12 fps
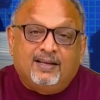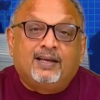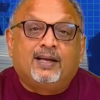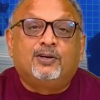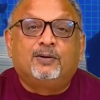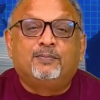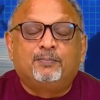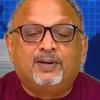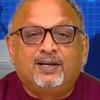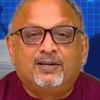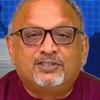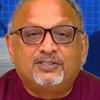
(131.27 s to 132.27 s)
Egypt's been
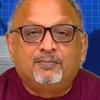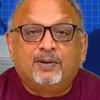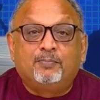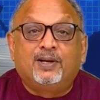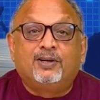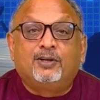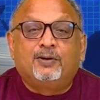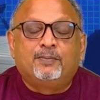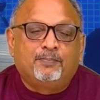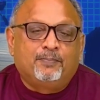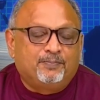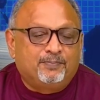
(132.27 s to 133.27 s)
under similar pressure.
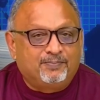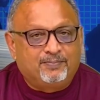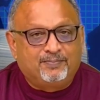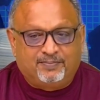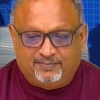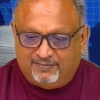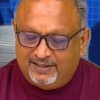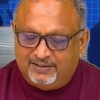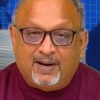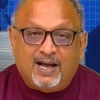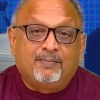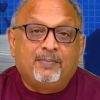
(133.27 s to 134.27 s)

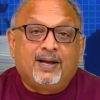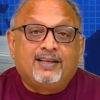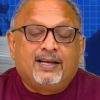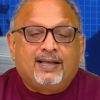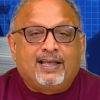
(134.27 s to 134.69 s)
Despite President